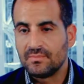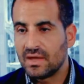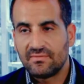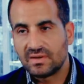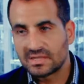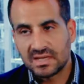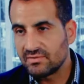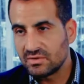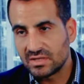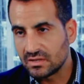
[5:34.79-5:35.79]
If it doesn't have
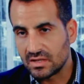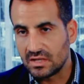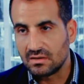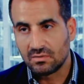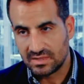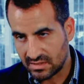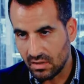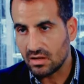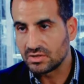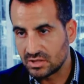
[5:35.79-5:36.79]
utility or
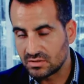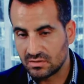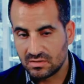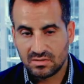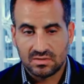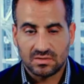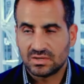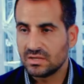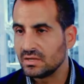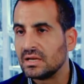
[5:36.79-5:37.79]
technology to
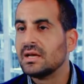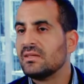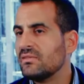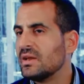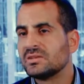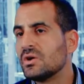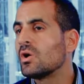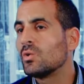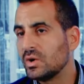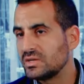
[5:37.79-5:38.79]
utility, then it's
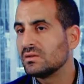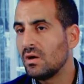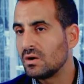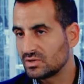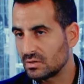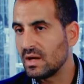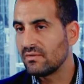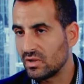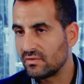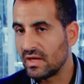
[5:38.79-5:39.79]
not going to long-term have a
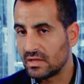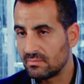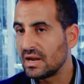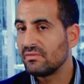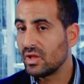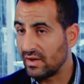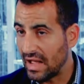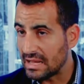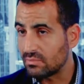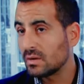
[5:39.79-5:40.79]
lot of value. It might have a lot of
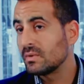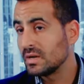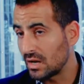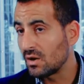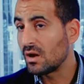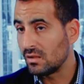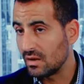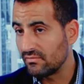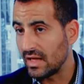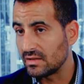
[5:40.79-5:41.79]
hype, but not a lot
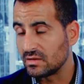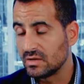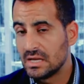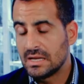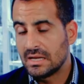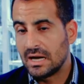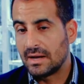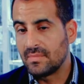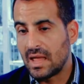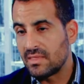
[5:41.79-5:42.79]
of value.
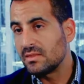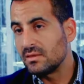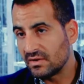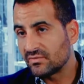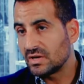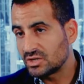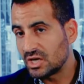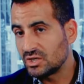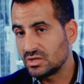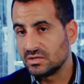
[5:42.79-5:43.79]
And then the
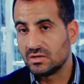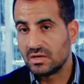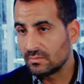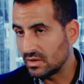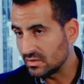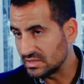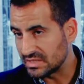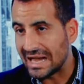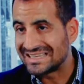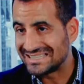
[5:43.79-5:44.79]
differentiation is, you hear about all these
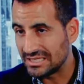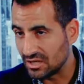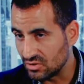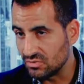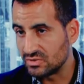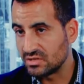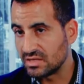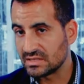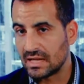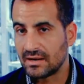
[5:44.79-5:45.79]
ICOs and
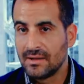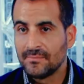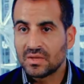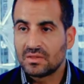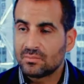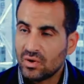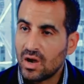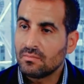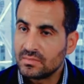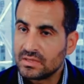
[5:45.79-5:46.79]
things like that. The
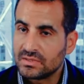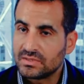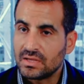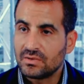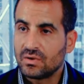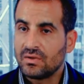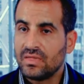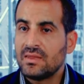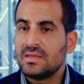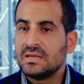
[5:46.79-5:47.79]
problem is that there are
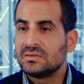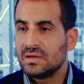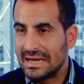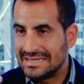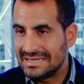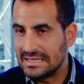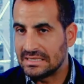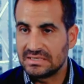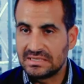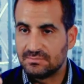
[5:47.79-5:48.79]
then these
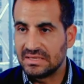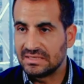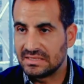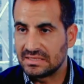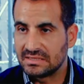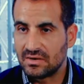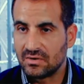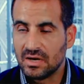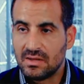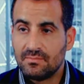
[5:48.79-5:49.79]
ideas, these businesses that
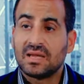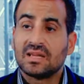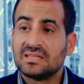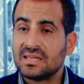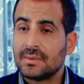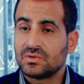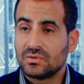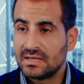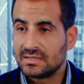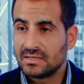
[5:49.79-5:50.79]
are being
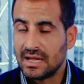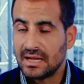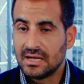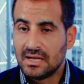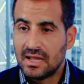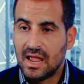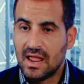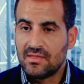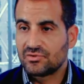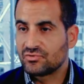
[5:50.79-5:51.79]
conceptualized today,
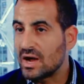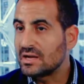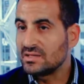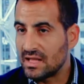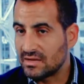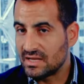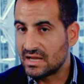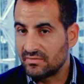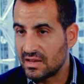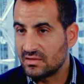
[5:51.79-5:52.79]
and they're trying to then take
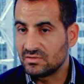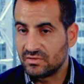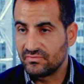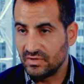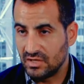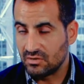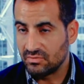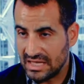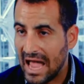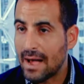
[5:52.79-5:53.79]
advantage of,
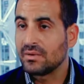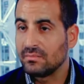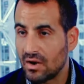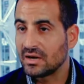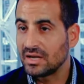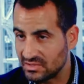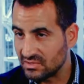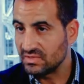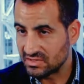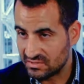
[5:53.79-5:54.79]
the capital markets
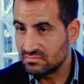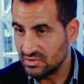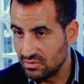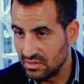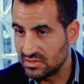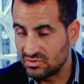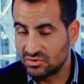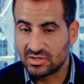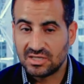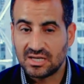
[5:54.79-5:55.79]
of this
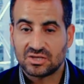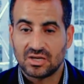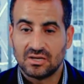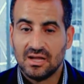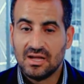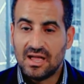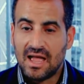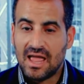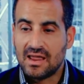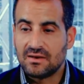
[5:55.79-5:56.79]
jurisdiction.
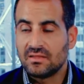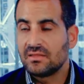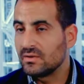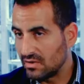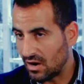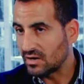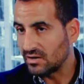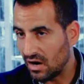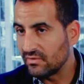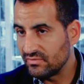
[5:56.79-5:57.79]
And
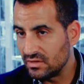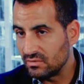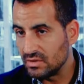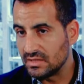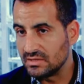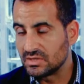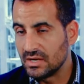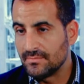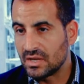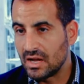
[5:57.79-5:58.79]
our view is,
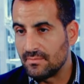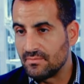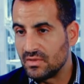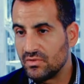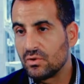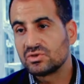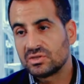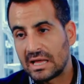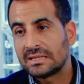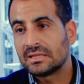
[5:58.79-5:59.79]
those
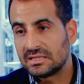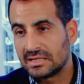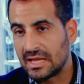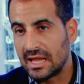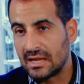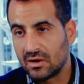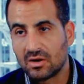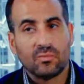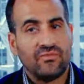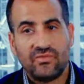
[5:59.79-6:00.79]
likely today
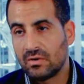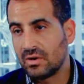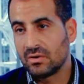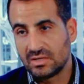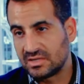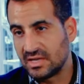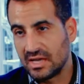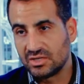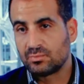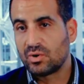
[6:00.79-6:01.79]
are very early
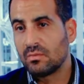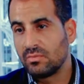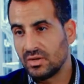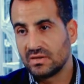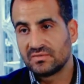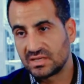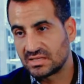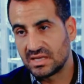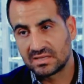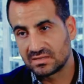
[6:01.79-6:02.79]
stage. The probability of
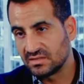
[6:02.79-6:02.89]
success